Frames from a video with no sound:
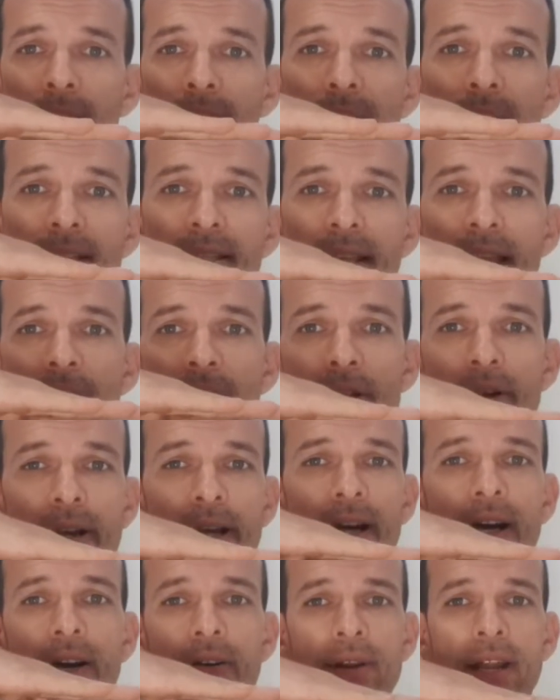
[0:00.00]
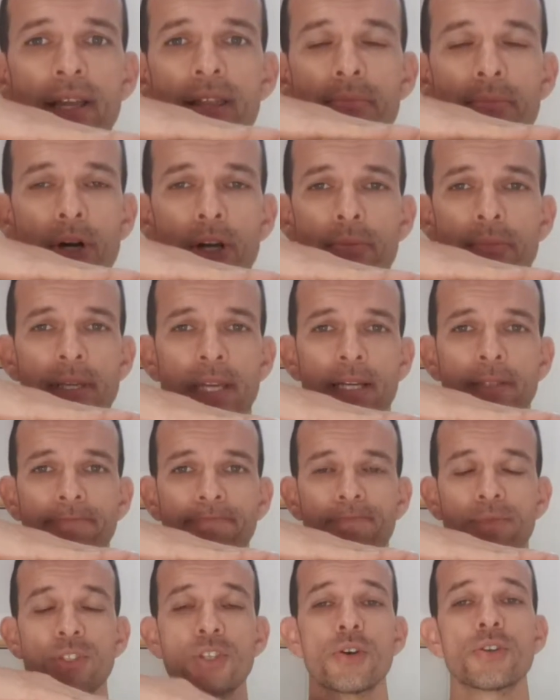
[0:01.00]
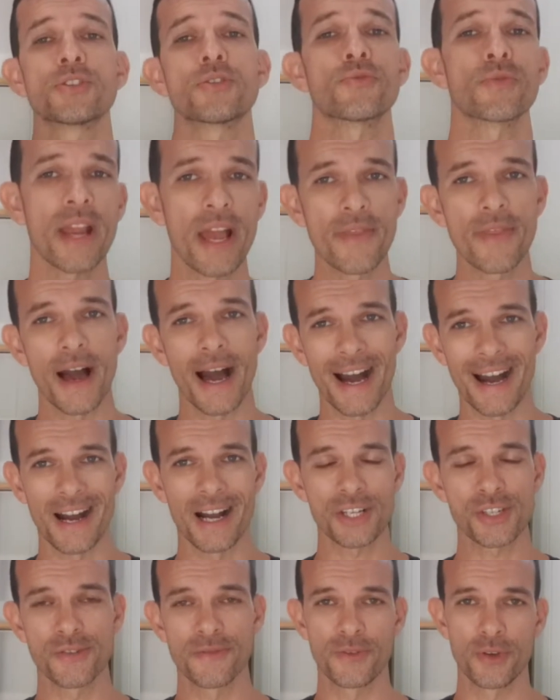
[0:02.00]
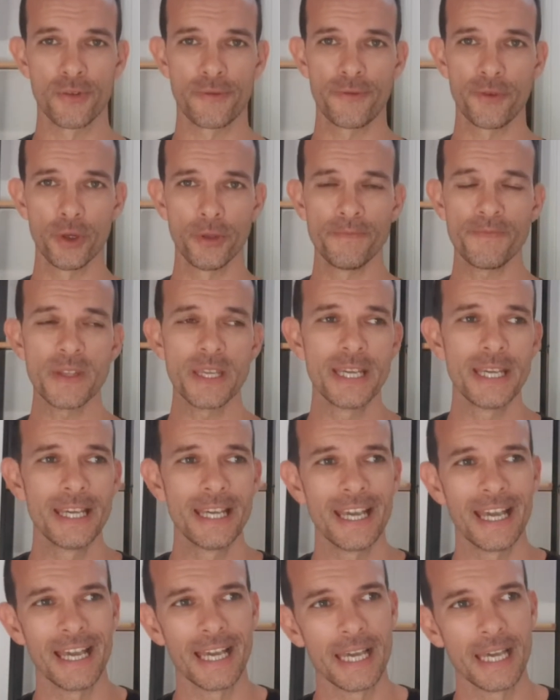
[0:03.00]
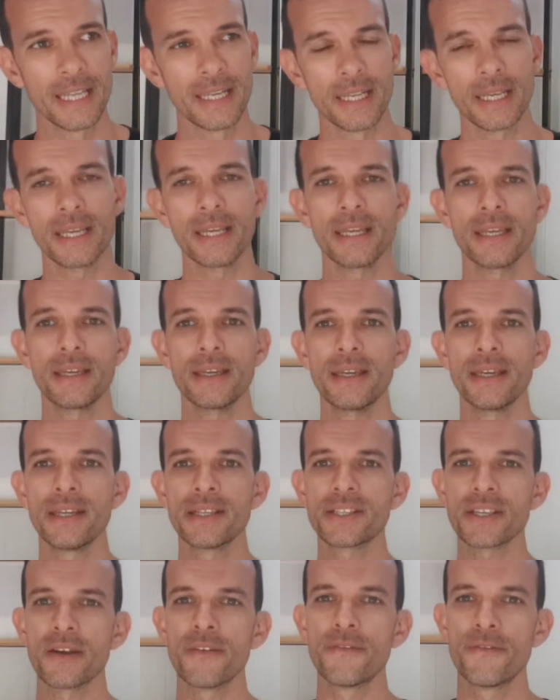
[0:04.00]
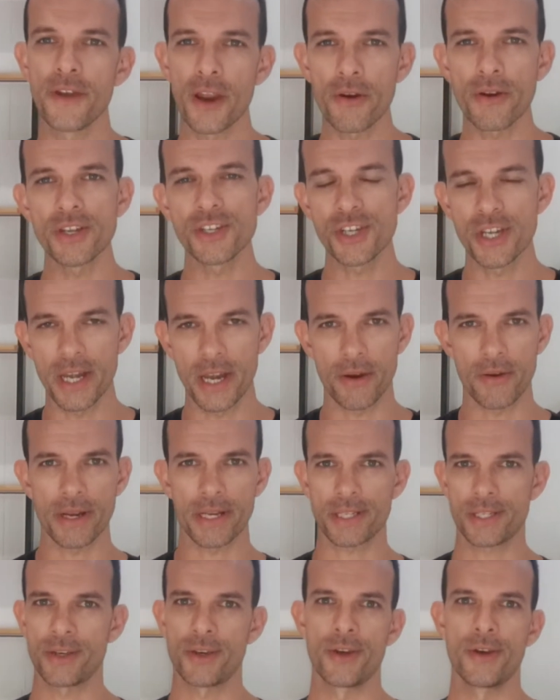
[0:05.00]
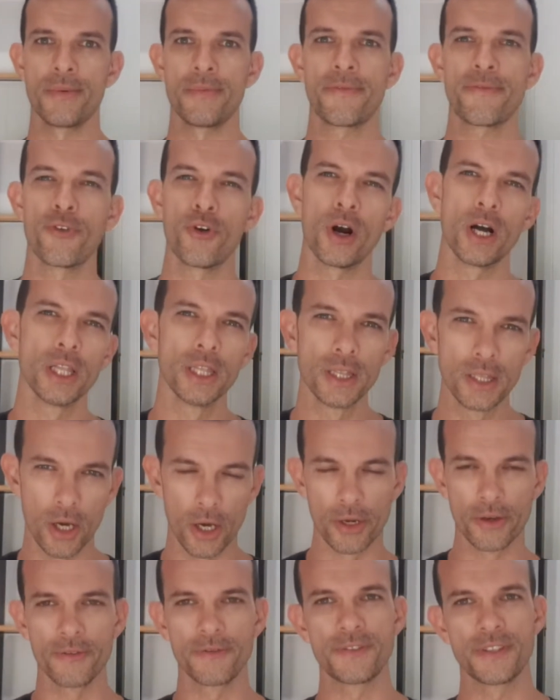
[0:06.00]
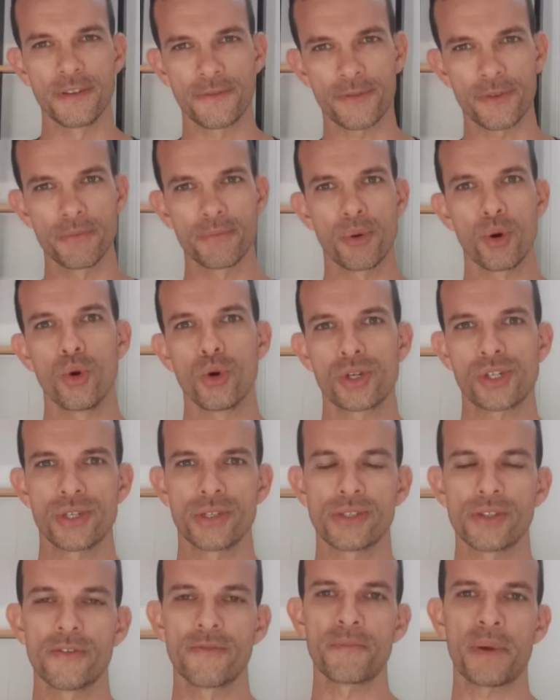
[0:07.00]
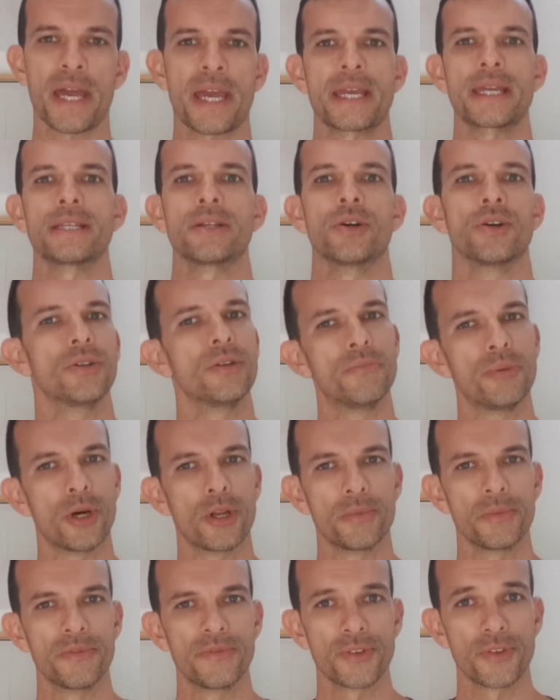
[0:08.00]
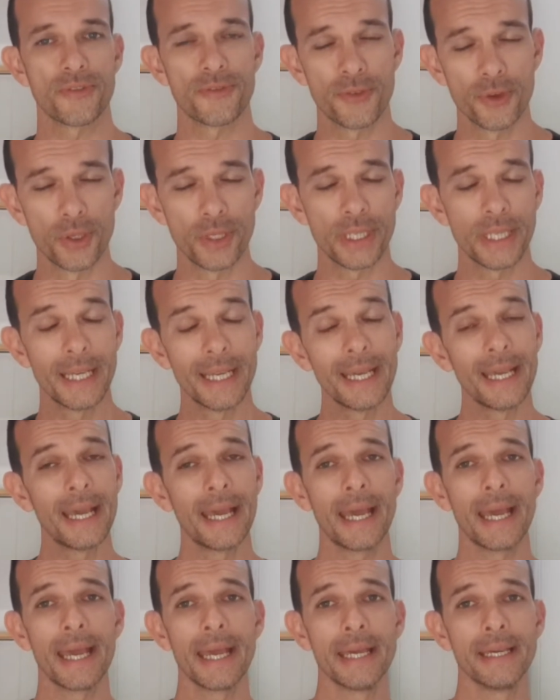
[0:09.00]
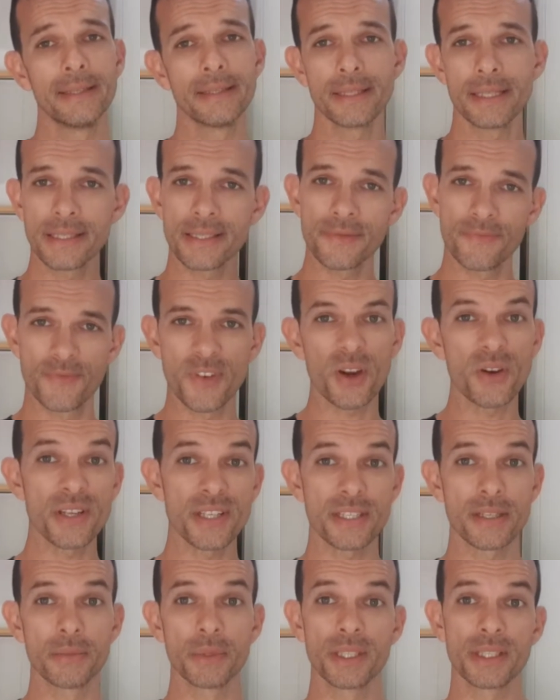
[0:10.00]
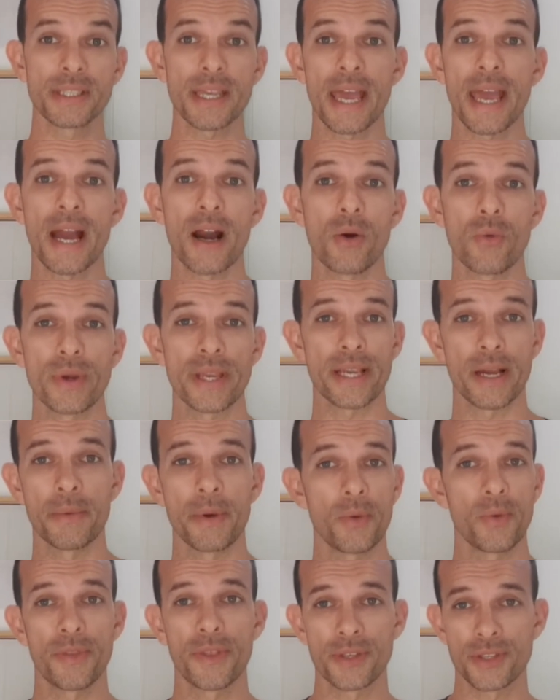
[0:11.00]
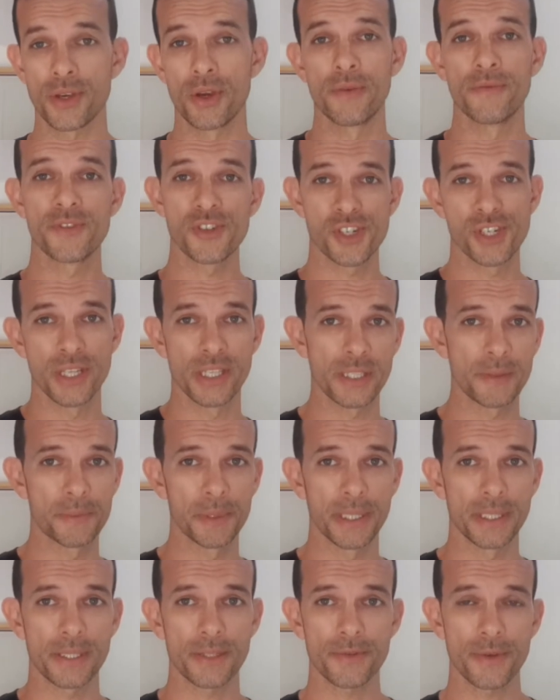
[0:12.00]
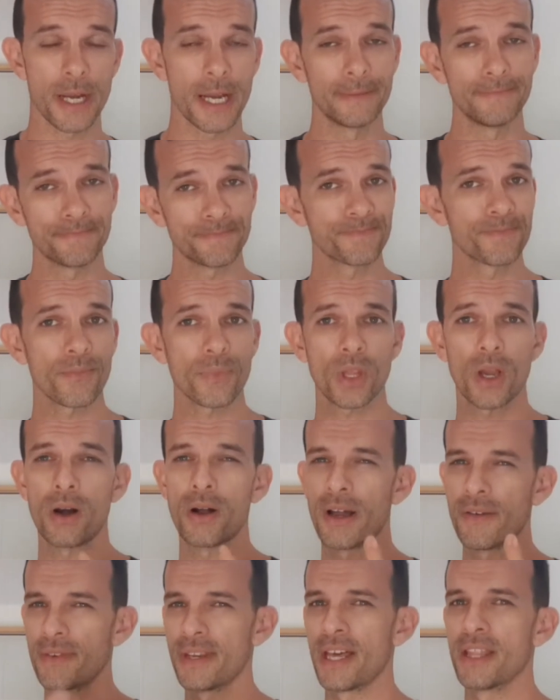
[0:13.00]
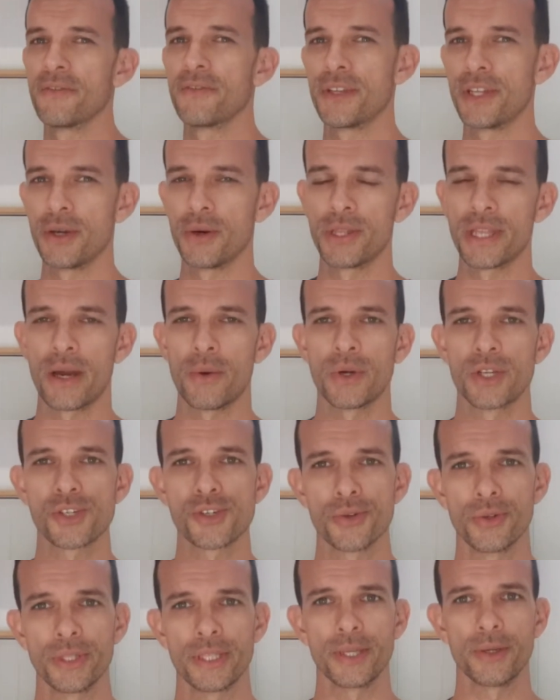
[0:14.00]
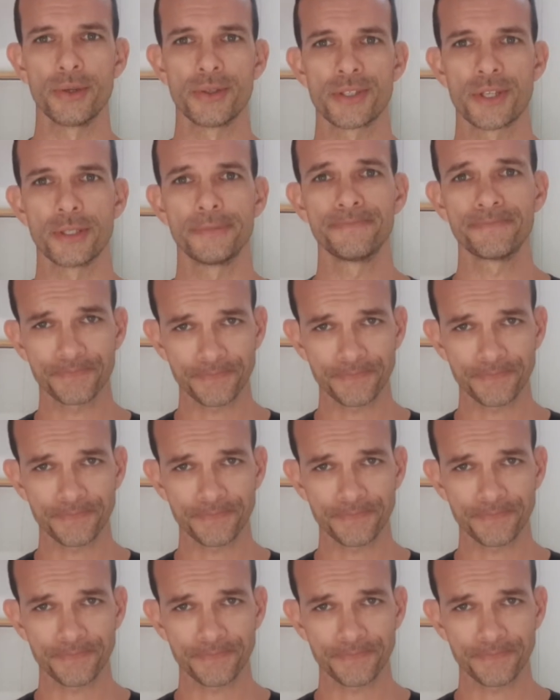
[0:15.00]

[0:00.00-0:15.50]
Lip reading: this area around the bottom here. So it's around the arch of your foot, and it's a very generic term for a lot of different portions of pain on the bottom of your foot. And it's very similar to how we come up with a term for shin splints, right? I'll have another video on that one shortly also.